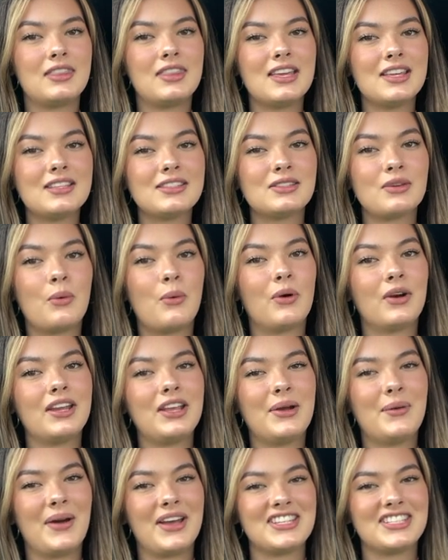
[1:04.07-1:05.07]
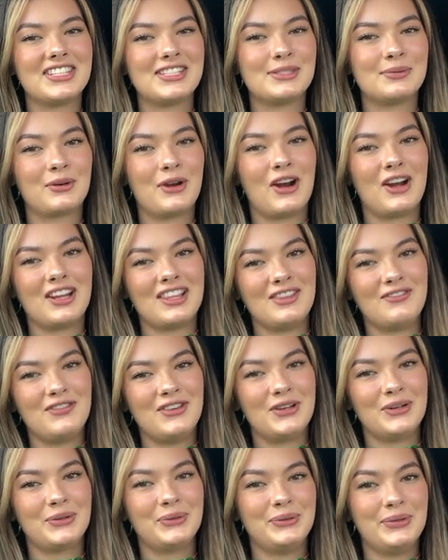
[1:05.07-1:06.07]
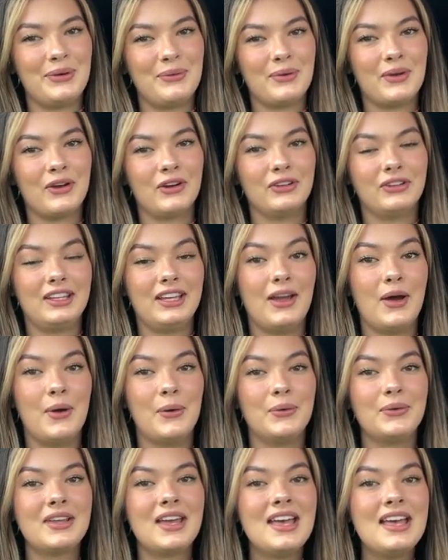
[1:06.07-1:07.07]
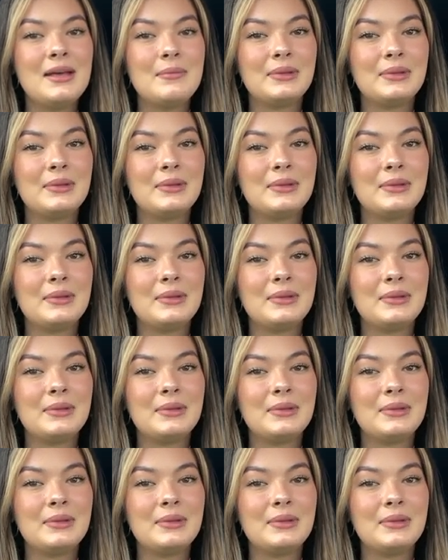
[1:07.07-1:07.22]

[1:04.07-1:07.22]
this or any questions regarding the vehicle you currently own,